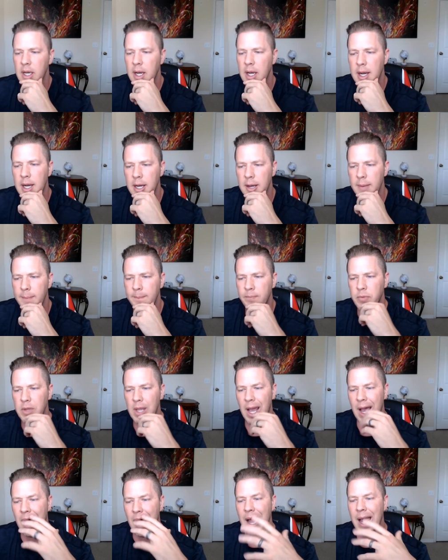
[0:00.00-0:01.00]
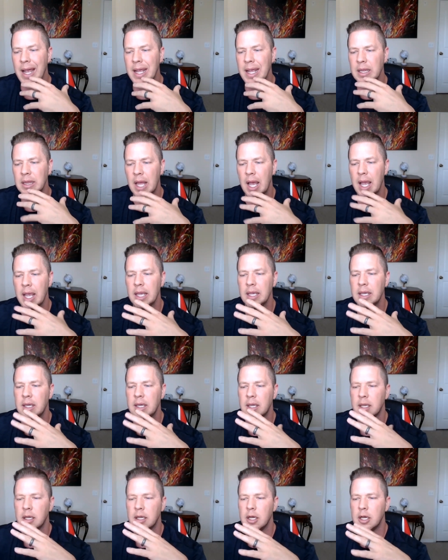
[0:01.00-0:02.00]
Um, I
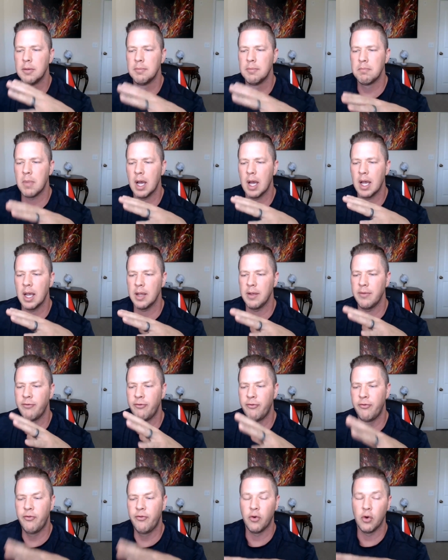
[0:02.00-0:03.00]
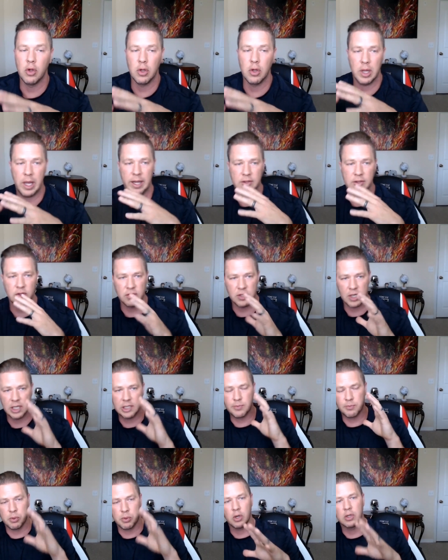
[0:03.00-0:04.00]
like my full
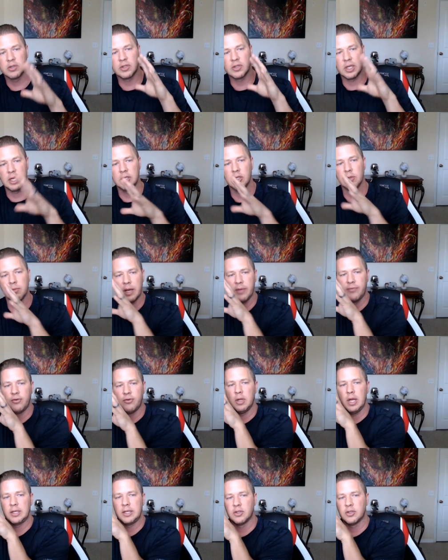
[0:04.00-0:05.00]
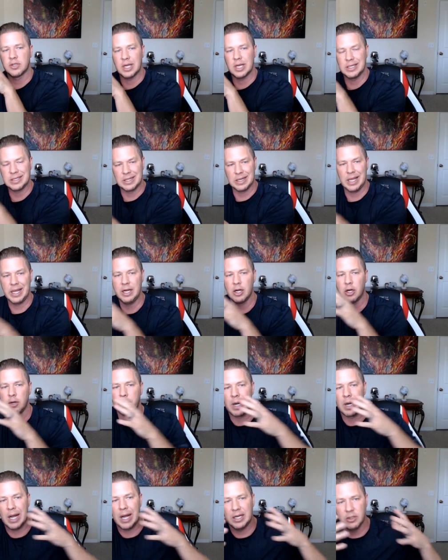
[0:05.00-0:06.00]
exercise. Personally, I do my full exercise later,
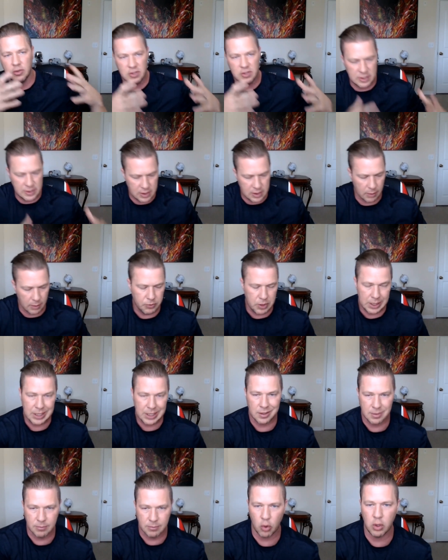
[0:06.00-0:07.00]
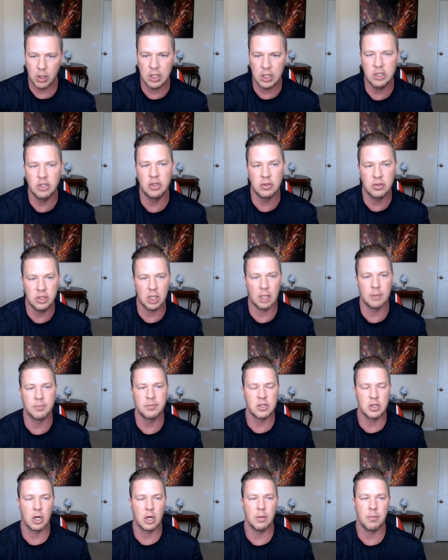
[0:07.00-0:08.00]
but I do something in the morning to
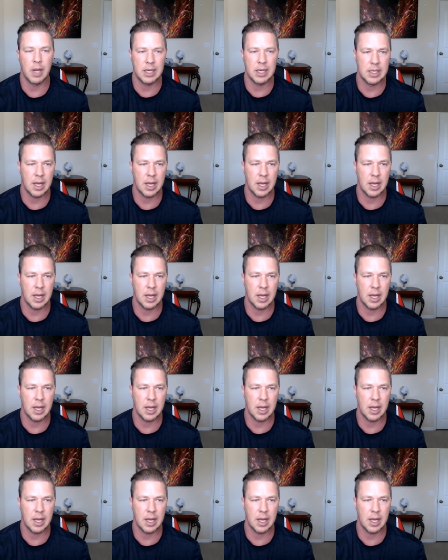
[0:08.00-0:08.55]
jumpstart my day,